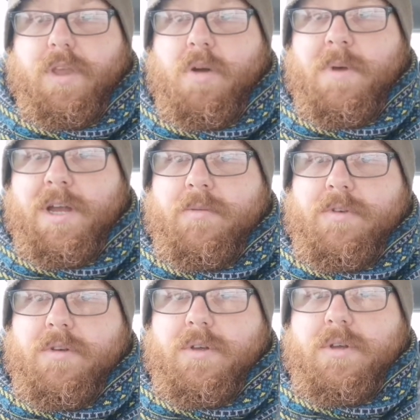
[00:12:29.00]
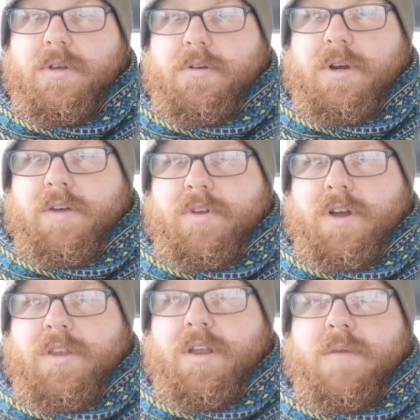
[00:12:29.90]
Hope that helps. Right,
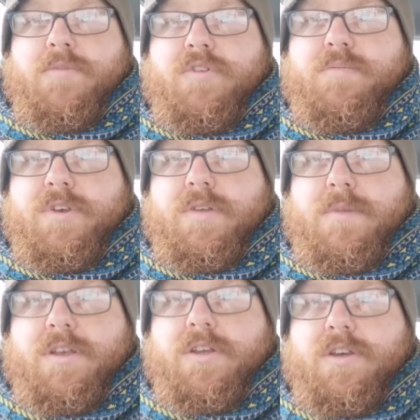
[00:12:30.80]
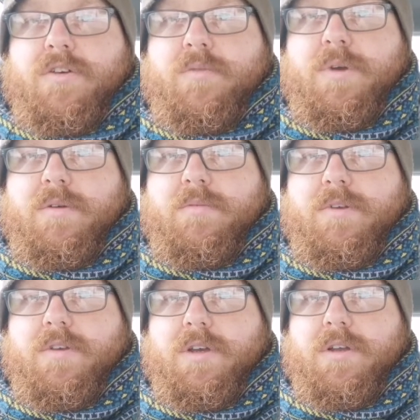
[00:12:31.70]
I just missed a message, so just bear with me a
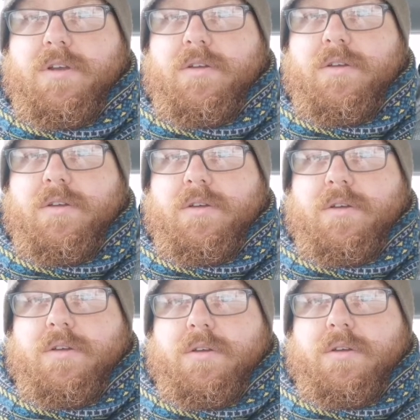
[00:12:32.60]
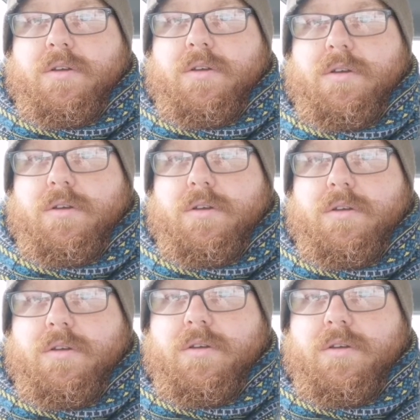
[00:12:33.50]
second. Here